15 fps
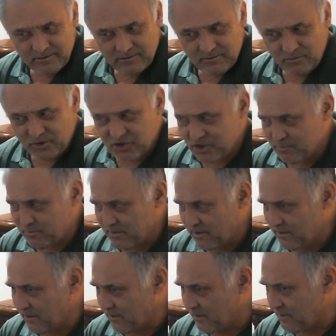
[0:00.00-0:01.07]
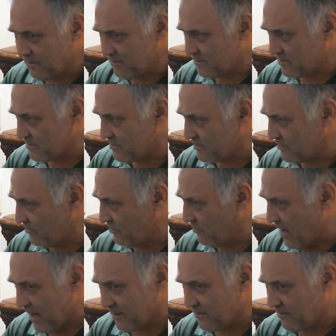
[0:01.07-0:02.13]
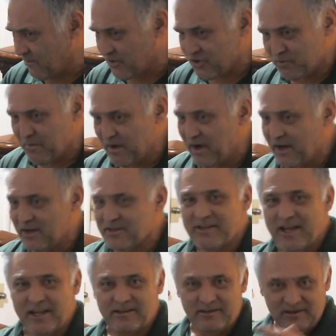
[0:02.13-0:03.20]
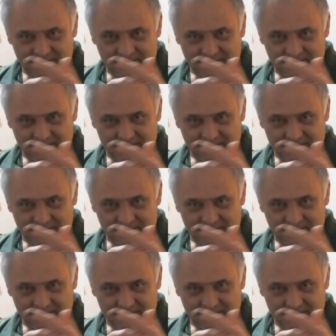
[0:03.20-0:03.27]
which means what? Which means that